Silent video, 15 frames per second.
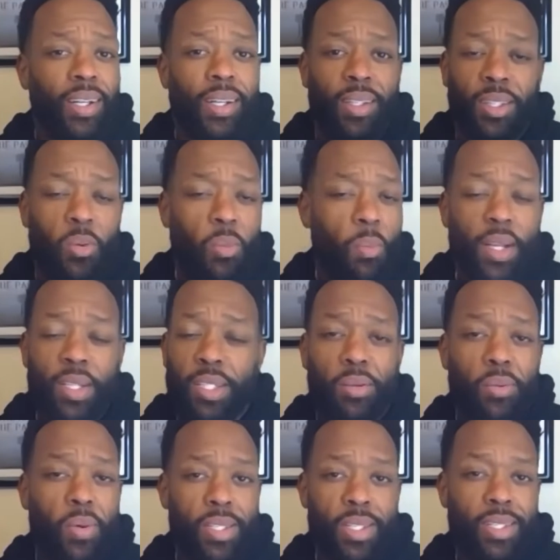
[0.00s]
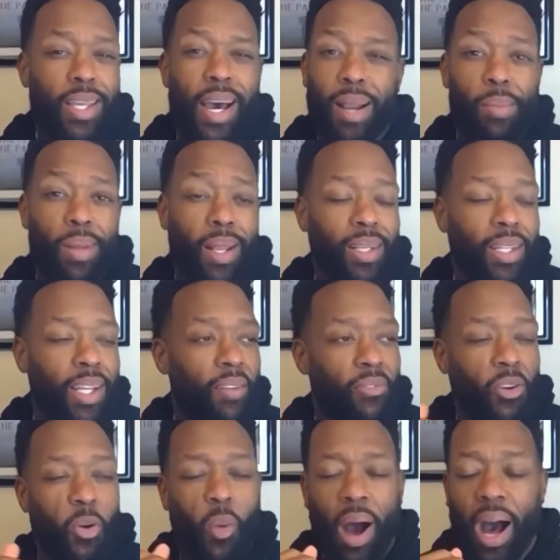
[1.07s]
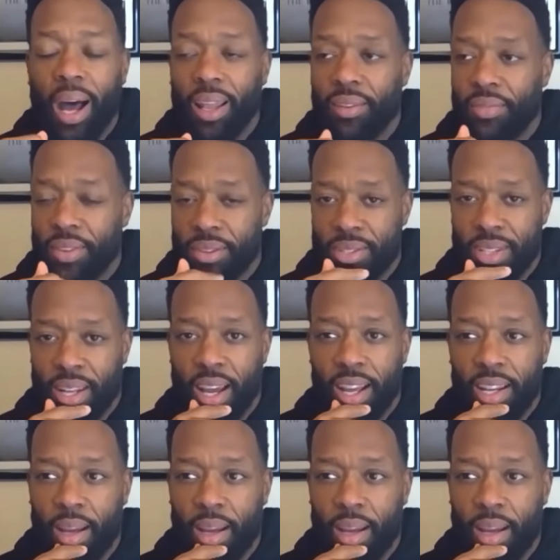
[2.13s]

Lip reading: Yeah. Big Ten West has kind of been like that for a while, it feels like.